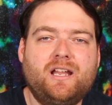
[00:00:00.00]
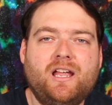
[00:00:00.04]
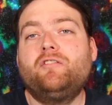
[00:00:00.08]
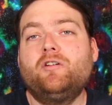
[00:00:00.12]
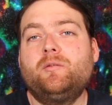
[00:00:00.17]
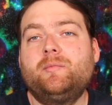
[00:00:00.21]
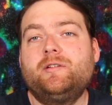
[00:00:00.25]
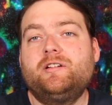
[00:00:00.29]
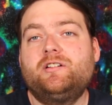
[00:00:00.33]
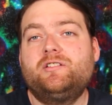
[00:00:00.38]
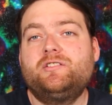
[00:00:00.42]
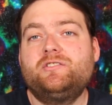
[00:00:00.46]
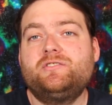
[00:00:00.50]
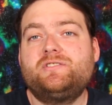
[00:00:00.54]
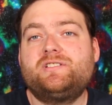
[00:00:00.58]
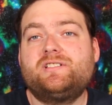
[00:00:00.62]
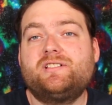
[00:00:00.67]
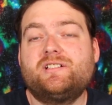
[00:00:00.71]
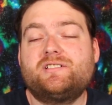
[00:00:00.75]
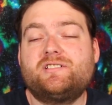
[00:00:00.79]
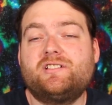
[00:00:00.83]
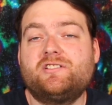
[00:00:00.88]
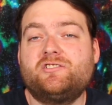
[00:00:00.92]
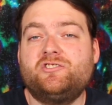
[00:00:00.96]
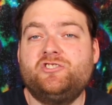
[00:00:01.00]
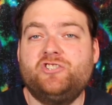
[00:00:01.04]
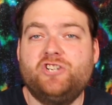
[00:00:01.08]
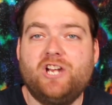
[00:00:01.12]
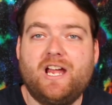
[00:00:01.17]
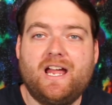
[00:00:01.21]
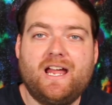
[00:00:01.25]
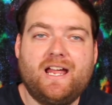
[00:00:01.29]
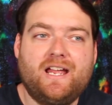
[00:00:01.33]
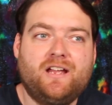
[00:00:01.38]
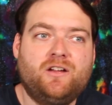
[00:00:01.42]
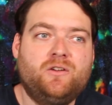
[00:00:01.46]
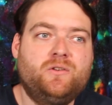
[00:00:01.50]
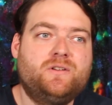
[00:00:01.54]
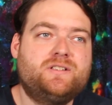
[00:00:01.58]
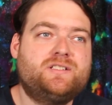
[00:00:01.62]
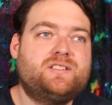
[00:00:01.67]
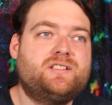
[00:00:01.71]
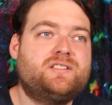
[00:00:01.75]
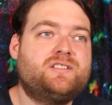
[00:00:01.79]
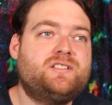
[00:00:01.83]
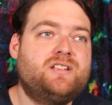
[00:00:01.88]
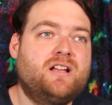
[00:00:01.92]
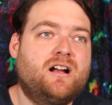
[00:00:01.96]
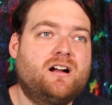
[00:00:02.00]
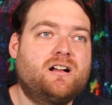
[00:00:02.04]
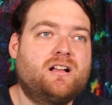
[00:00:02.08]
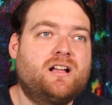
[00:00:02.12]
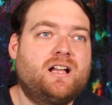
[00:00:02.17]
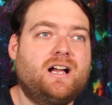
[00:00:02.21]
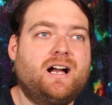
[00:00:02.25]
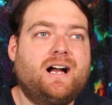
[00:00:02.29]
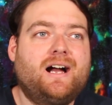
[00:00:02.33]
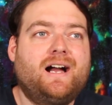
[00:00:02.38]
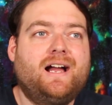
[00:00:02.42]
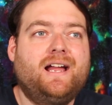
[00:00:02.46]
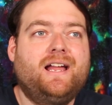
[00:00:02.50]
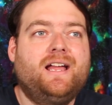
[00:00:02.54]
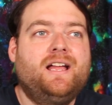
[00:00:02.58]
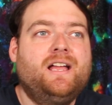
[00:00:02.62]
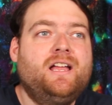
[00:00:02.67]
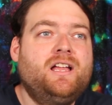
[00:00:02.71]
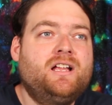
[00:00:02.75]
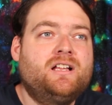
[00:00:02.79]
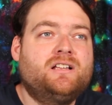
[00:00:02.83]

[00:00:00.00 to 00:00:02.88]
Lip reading: The film introduces us to Jay, who is this young guy